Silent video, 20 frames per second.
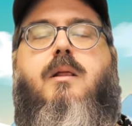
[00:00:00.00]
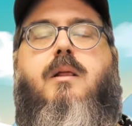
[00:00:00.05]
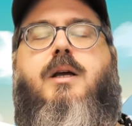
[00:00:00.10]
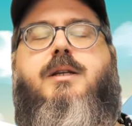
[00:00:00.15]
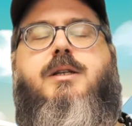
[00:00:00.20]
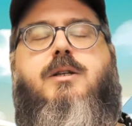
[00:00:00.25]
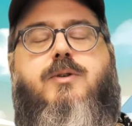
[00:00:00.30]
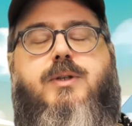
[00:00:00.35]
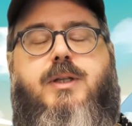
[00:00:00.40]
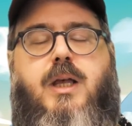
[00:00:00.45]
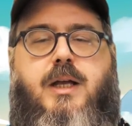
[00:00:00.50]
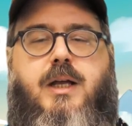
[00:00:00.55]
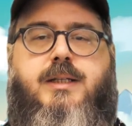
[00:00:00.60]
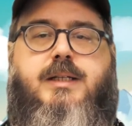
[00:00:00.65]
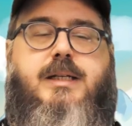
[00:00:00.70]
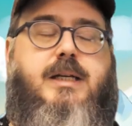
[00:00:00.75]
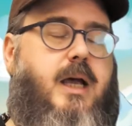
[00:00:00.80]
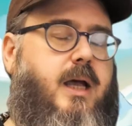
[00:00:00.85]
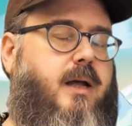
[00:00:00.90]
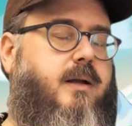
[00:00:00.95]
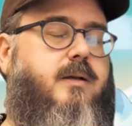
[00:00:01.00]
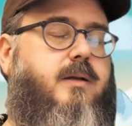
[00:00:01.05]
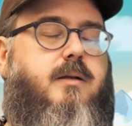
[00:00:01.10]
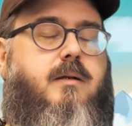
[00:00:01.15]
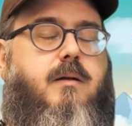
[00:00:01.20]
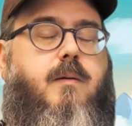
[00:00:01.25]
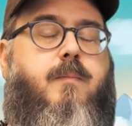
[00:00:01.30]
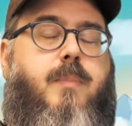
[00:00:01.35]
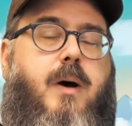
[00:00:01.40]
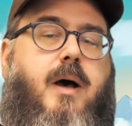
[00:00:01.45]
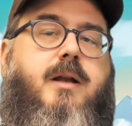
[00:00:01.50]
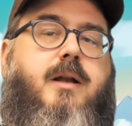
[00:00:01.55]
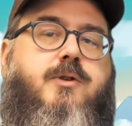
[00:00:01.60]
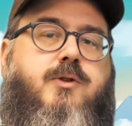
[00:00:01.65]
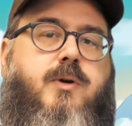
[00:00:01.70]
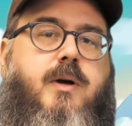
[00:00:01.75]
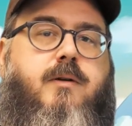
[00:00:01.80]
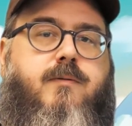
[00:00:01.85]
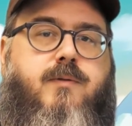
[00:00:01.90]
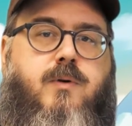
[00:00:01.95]
Let's use that D8 body
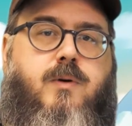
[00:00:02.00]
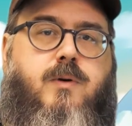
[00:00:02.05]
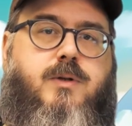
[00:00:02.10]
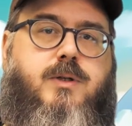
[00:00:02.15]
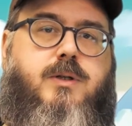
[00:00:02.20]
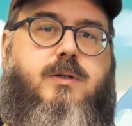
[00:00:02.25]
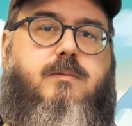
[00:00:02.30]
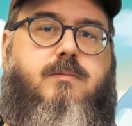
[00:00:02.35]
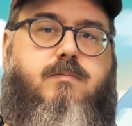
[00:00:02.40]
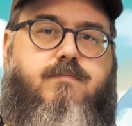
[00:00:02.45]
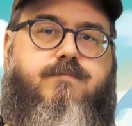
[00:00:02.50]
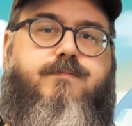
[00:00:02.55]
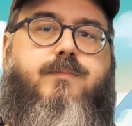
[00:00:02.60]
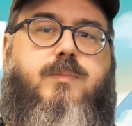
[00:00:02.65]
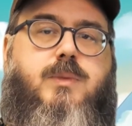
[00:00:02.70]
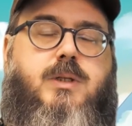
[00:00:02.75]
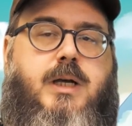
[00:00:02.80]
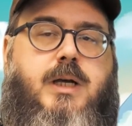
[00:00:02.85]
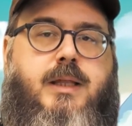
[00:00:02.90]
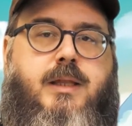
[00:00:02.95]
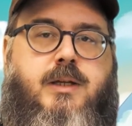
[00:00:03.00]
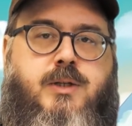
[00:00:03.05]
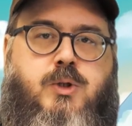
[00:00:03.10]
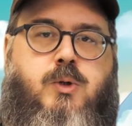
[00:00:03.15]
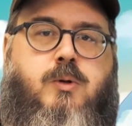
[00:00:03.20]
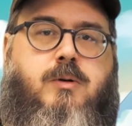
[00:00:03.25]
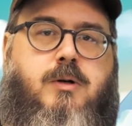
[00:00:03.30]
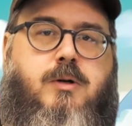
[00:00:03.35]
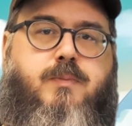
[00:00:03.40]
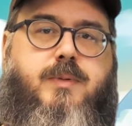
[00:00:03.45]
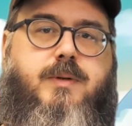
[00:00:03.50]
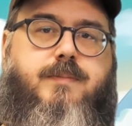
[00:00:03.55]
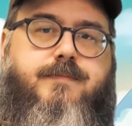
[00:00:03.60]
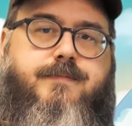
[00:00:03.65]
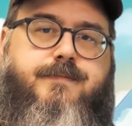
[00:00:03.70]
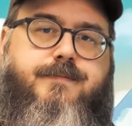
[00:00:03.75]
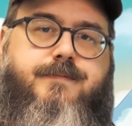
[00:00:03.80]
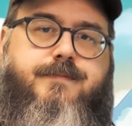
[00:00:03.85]
trait of yours to get this door open.